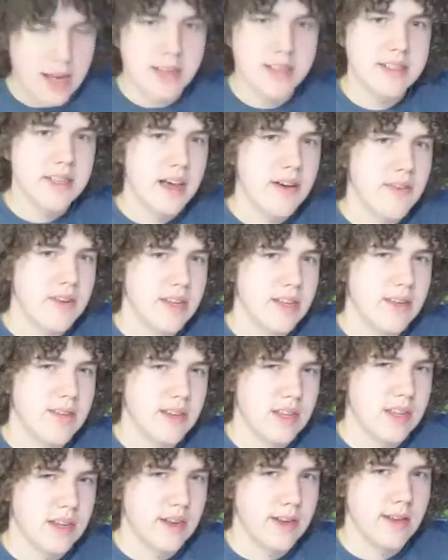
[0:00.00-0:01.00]
doesn't have a
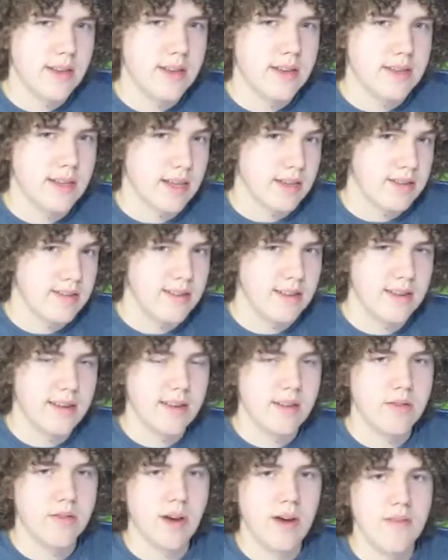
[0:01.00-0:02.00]

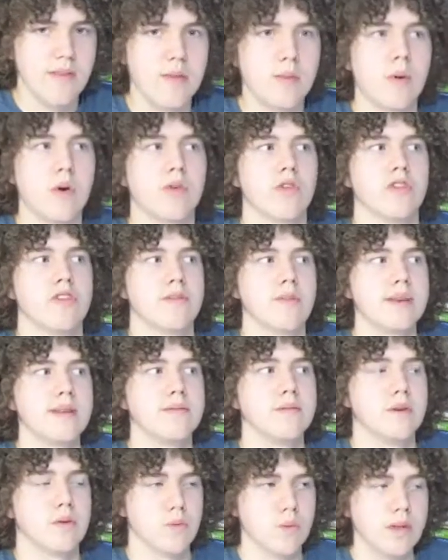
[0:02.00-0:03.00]
DVD/CD drive anymore, which makes
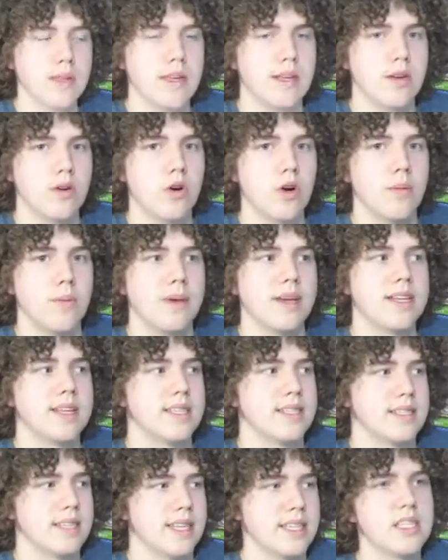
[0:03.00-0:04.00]
me really annoyed
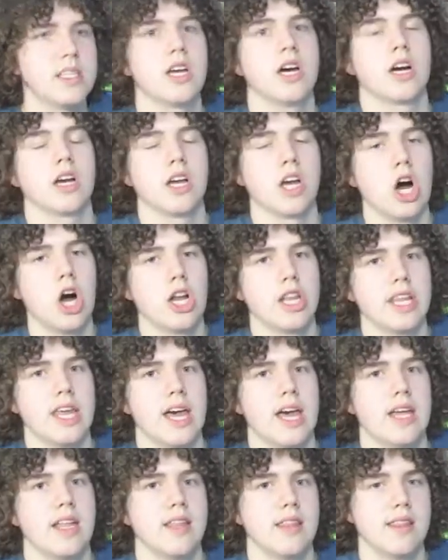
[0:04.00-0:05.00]
because it's not gone
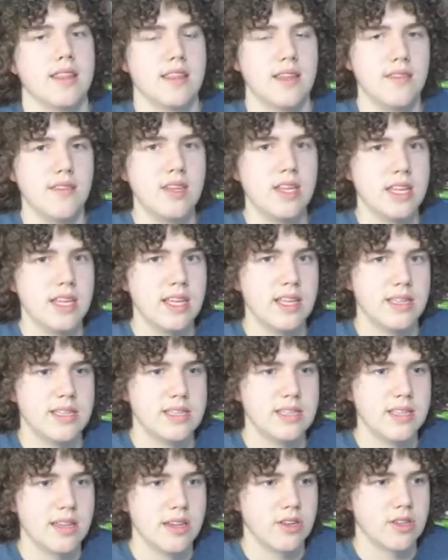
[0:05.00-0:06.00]
yet. The DVD and
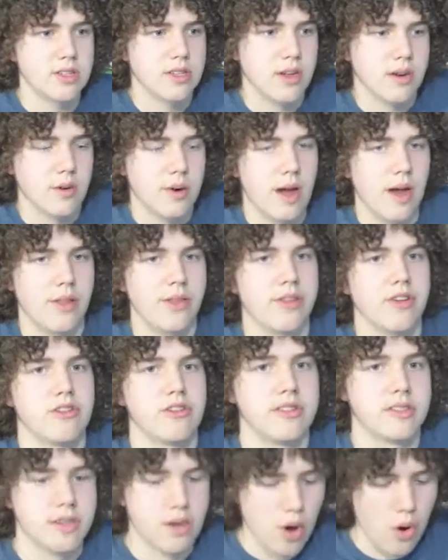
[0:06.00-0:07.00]
CD are still around, they're
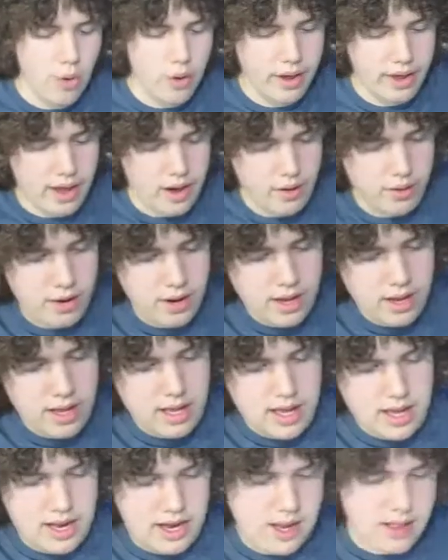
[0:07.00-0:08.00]
just going out,
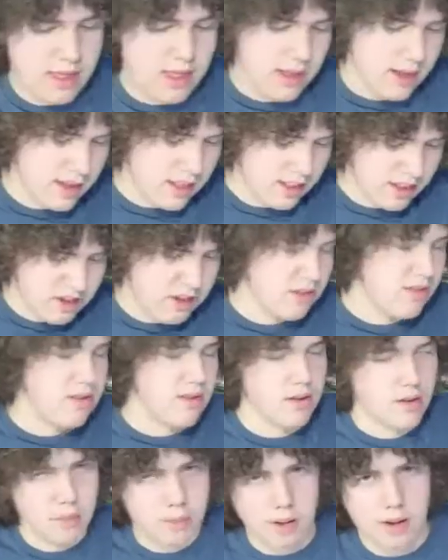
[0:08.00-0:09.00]
and I think they should
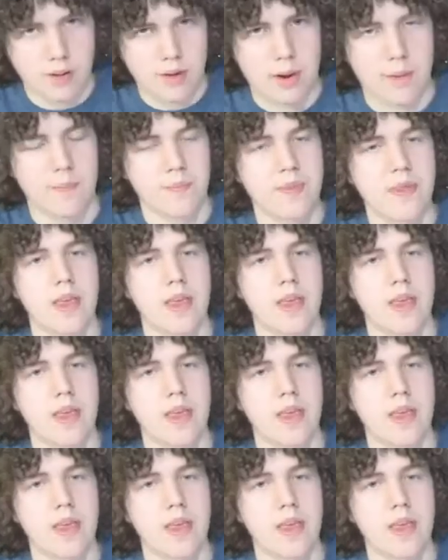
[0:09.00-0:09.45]
still be around.